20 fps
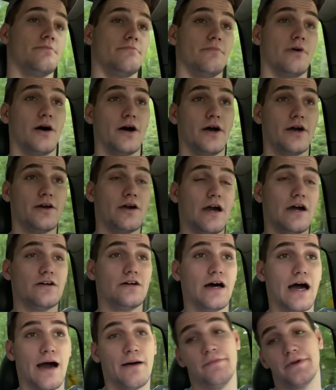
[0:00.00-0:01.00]
But
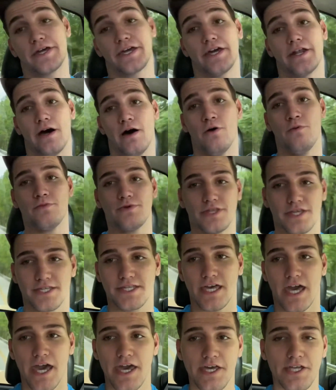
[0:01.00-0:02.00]
I'm going to get home with this
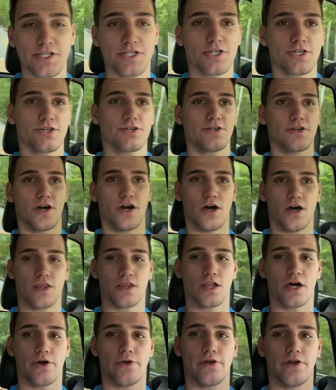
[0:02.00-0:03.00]
cage,
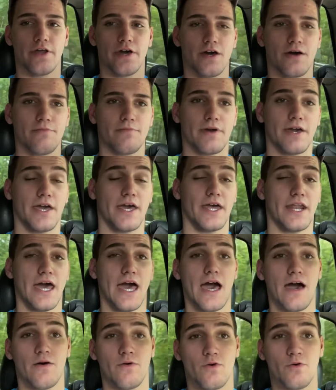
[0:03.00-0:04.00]
unload it up, and
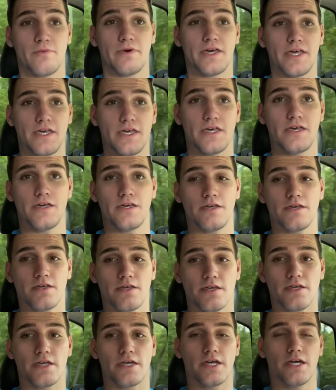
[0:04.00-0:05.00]
I will be
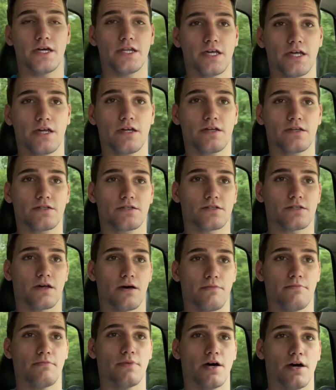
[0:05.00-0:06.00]
getting
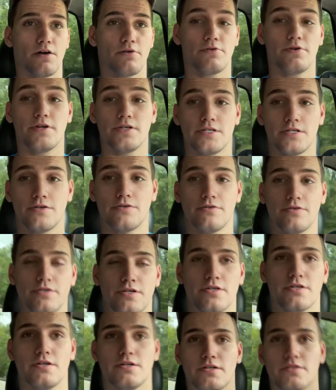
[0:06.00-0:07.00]
some really
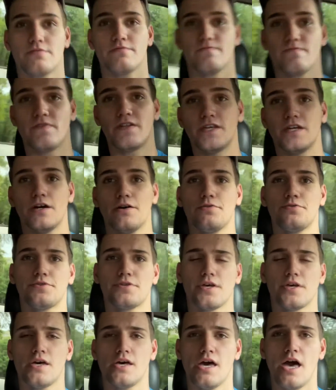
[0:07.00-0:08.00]
good videos.
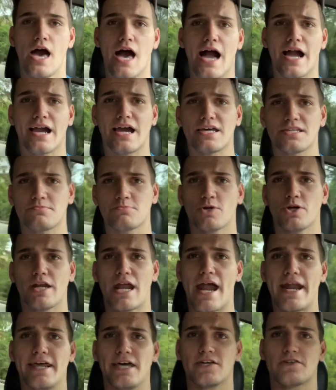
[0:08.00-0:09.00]
I got some good
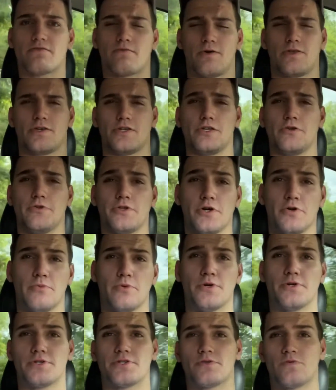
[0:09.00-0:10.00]
ideas from other
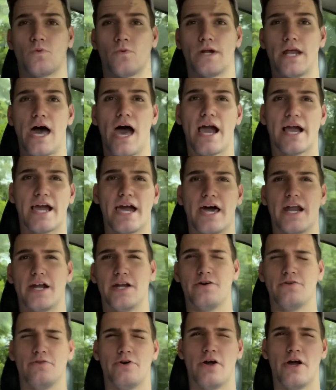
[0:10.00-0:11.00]
YouTubers. When I kind of
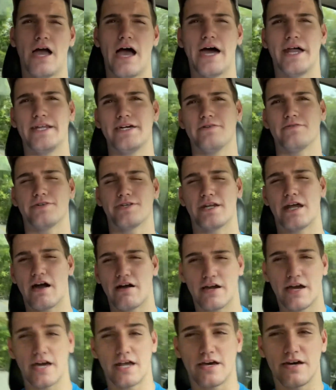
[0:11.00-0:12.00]
do their idea with it, I
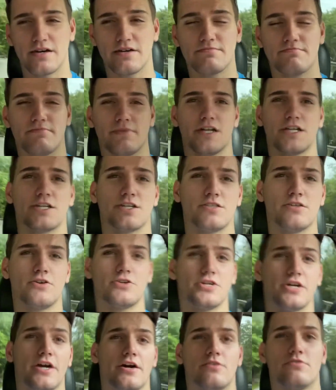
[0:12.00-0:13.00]
kind of mention their
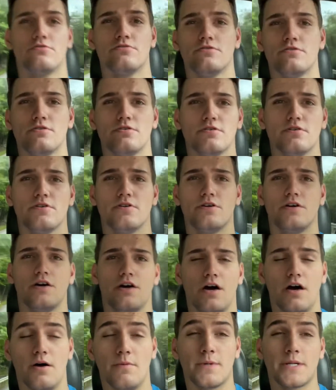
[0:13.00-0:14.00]
channel
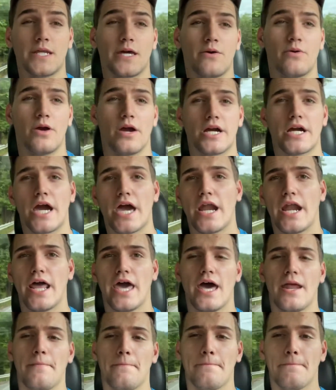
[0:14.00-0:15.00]
and tell you where I got it
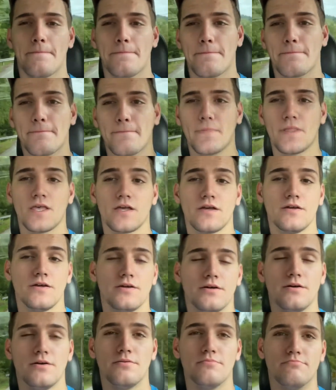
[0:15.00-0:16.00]
at.
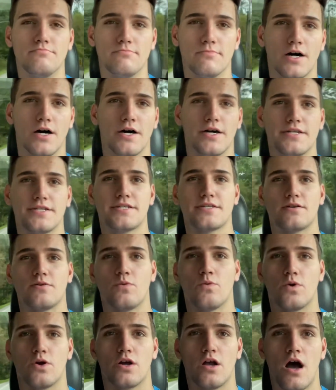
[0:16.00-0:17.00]
But
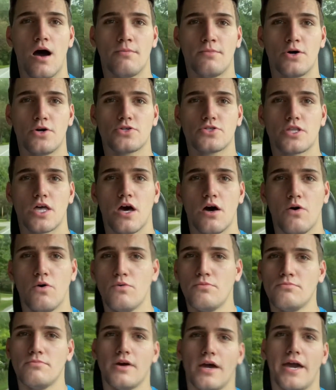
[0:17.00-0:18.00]
we're almost
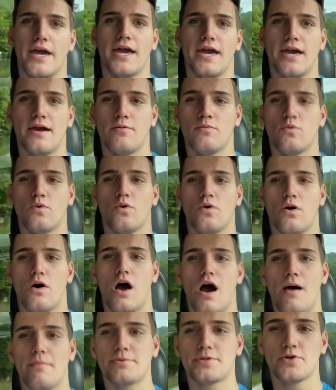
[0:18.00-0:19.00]
home, and we'll
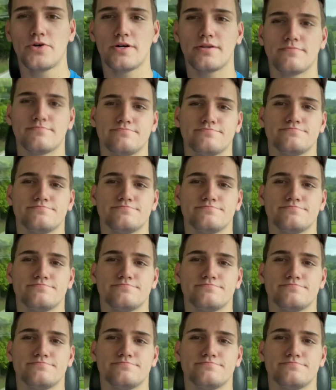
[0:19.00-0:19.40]
hop to it.